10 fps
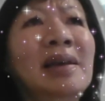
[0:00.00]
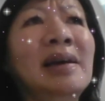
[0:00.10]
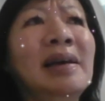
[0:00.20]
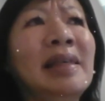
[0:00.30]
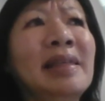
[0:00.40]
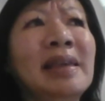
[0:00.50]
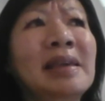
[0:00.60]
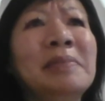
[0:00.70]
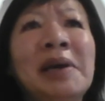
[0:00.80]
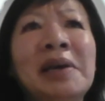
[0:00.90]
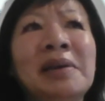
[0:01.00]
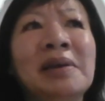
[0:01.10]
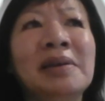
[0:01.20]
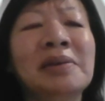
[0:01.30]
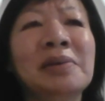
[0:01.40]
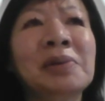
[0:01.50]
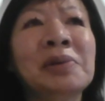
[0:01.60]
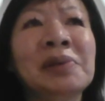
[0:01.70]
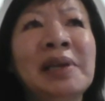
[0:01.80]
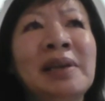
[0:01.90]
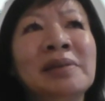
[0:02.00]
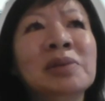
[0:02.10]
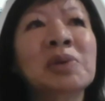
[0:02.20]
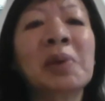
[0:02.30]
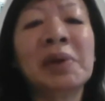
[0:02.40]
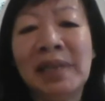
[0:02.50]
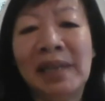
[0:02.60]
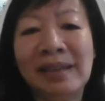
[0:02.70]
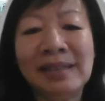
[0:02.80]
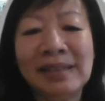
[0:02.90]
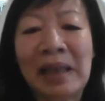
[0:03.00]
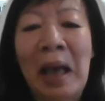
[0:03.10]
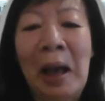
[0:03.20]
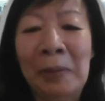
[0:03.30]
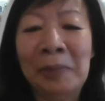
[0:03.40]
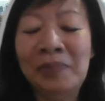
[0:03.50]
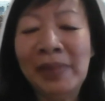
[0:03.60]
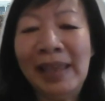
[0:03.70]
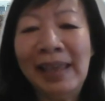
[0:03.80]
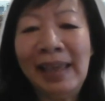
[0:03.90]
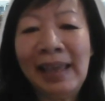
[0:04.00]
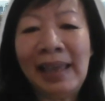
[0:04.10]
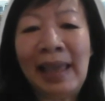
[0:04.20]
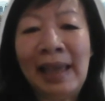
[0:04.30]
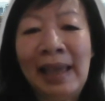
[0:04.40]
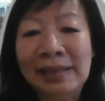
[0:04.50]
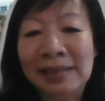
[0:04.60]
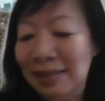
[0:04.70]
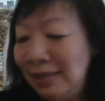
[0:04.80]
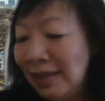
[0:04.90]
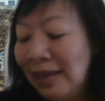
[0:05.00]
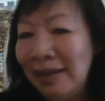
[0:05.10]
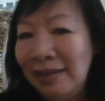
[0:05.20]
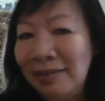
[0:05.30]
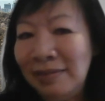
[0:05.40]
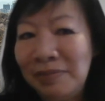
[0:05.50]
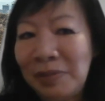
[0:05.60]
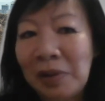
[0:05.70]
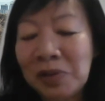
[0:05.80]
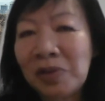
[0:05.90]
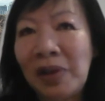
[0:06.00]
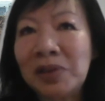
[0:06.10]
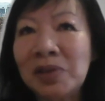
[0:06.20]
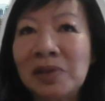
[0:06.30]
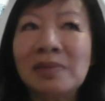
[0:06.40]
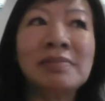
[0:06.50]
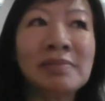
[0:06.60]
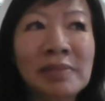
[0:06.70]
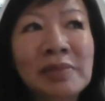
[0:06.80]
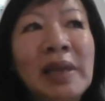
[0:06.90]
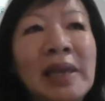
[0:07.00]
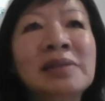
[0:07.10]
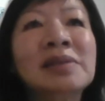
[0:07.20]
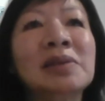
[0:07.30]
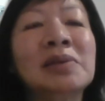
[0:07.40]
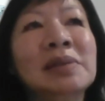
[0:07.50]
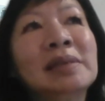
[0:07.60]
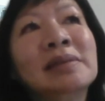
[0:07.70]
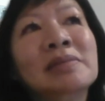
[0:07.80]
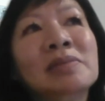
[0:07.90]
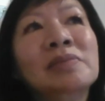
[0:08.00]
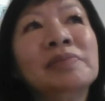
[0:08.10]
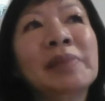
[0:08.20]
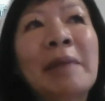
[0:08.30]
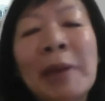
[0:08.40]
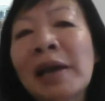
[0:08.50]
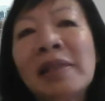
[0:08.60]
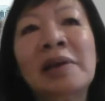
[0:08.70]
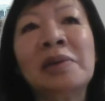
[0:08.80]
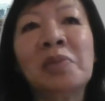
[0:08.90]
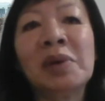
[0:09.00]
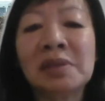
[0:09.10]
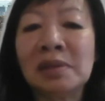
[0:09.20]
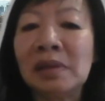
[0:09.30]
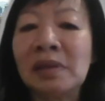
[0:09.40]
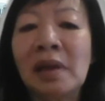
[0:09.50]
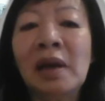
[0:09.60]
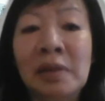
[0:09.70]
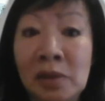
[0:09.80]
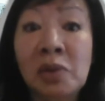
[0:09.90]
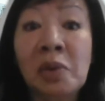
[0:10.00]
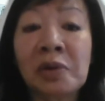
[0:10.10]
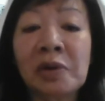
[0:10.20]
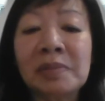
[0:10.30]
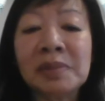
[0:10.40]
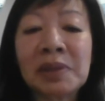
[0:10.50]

I think, in my early 20s. And conservation in zoos is back then wasn't the norm.